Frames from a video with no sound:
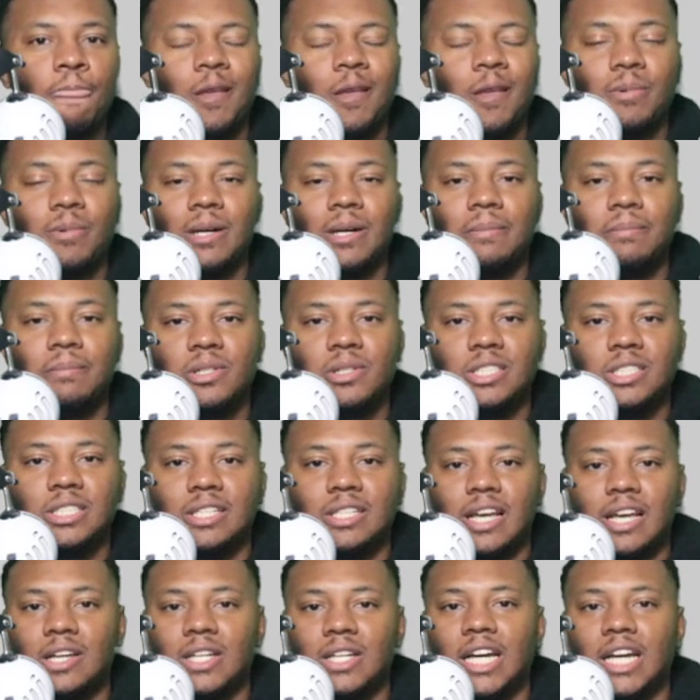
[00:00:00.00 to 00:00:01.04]
but I'm pushing
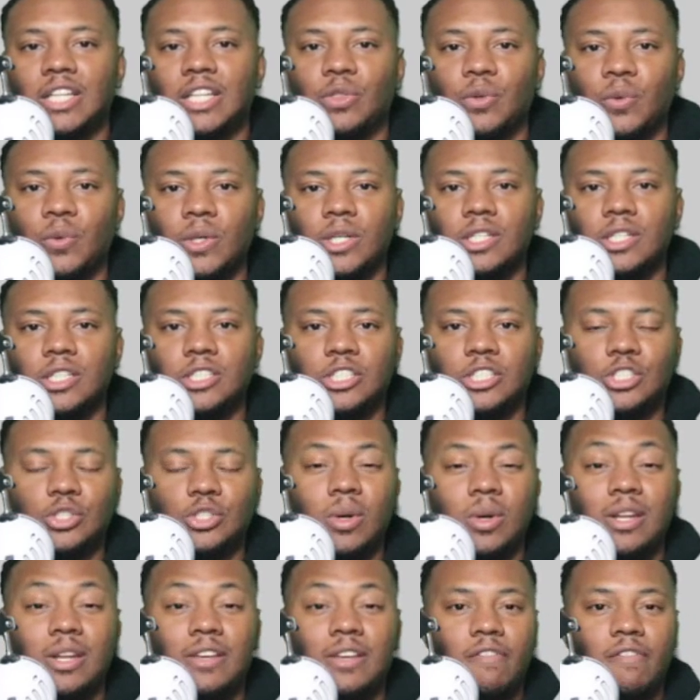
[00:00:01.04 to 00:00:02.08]
out like
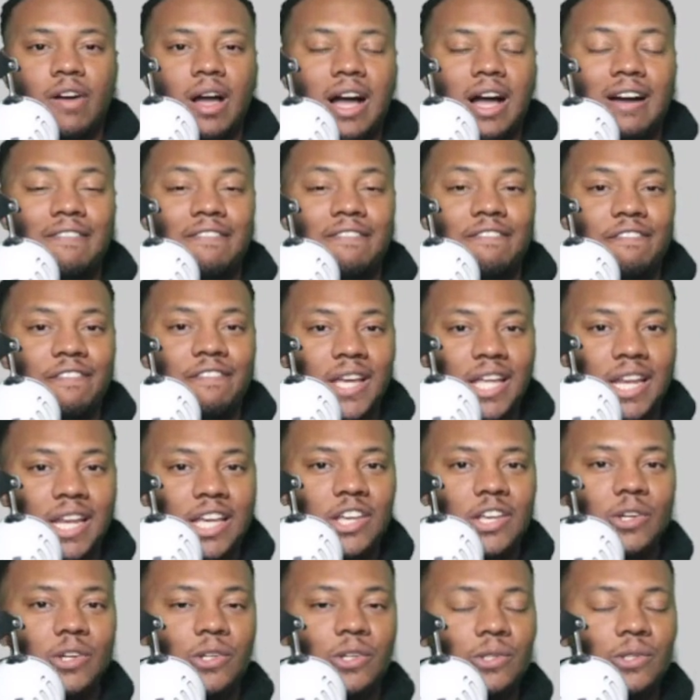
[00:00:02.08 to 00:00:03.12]
325
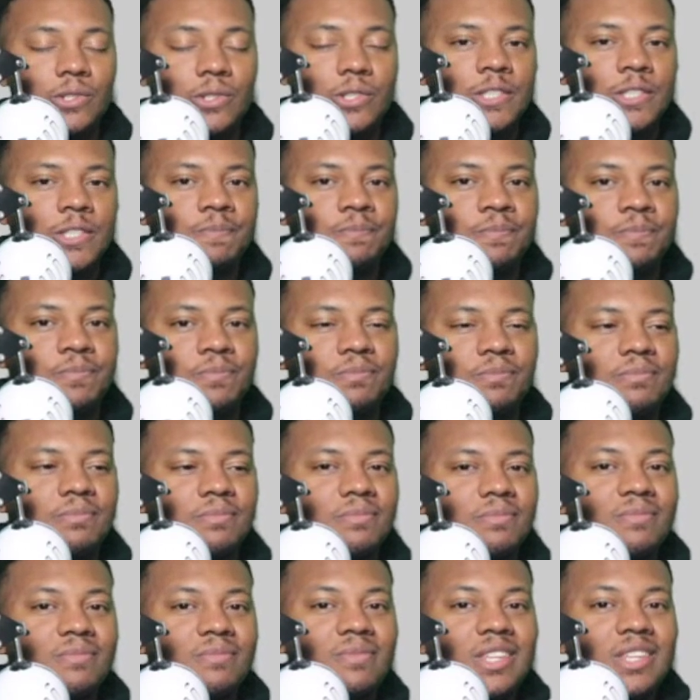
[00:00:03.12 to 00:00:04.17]

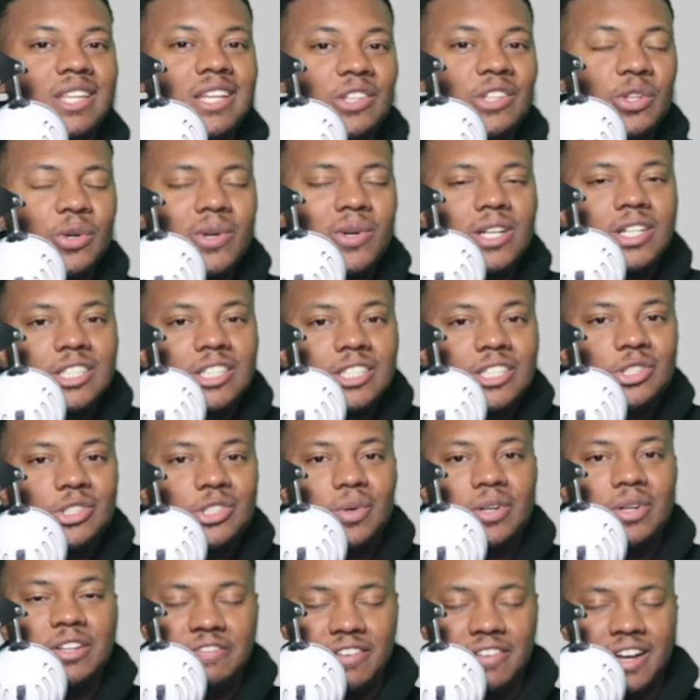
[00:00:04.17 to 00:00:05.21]

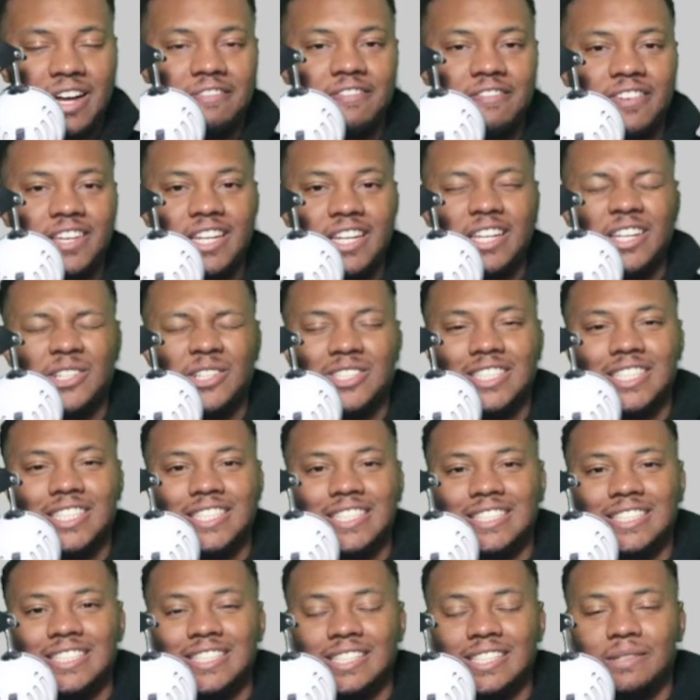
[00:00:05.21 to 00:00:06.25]
videos in
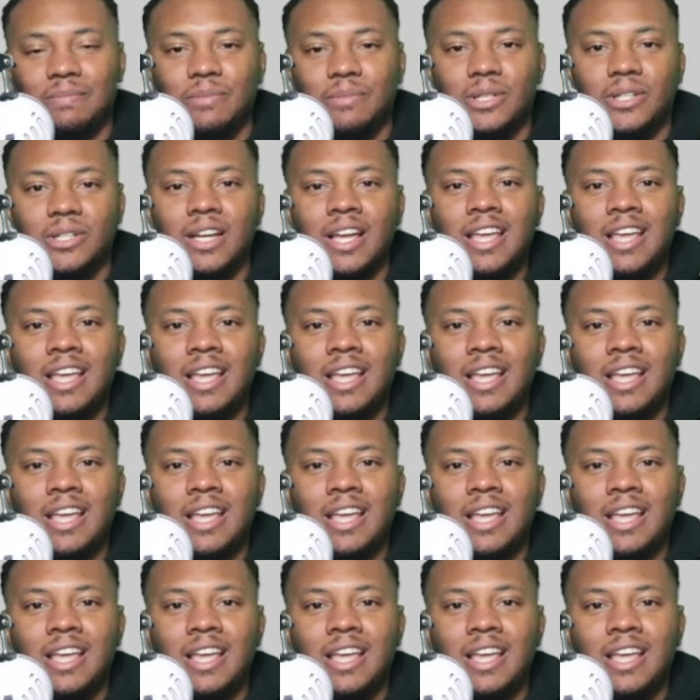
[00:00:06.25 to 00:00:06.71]
December.